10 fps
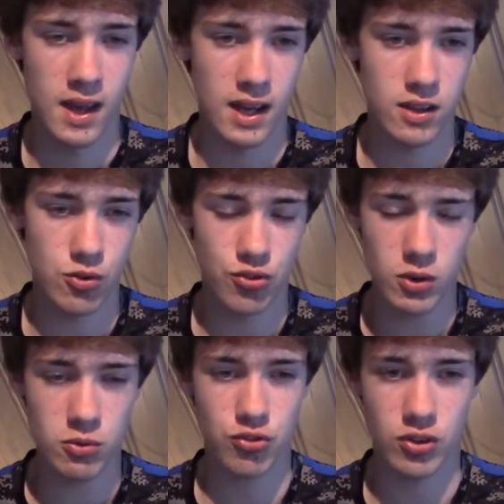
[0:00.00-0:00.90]
And there is
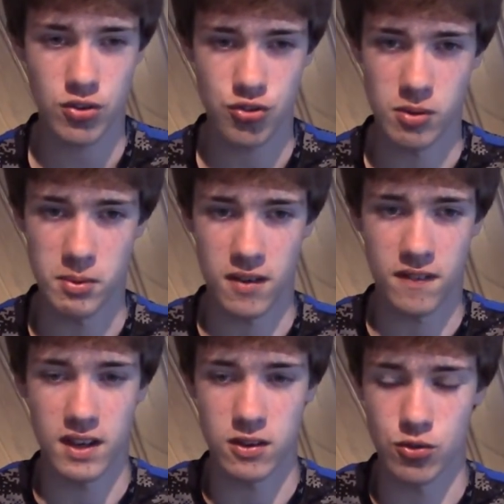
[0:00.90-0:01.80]
no discussion about
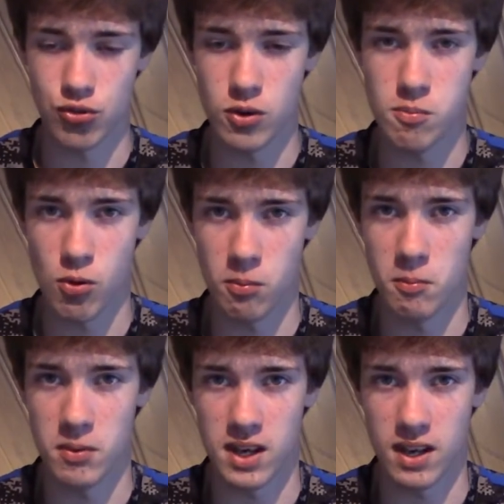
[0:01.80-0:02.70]
that. There is no
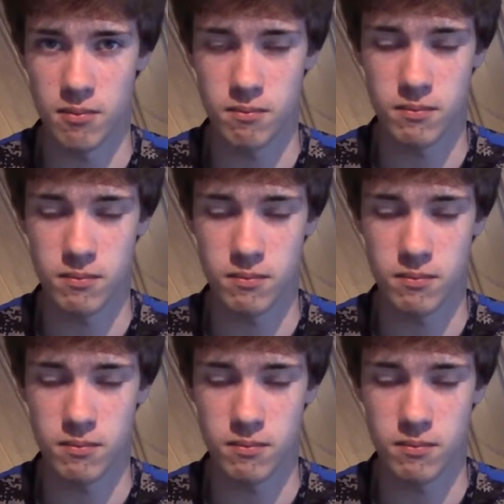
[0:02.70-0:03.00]
problem here.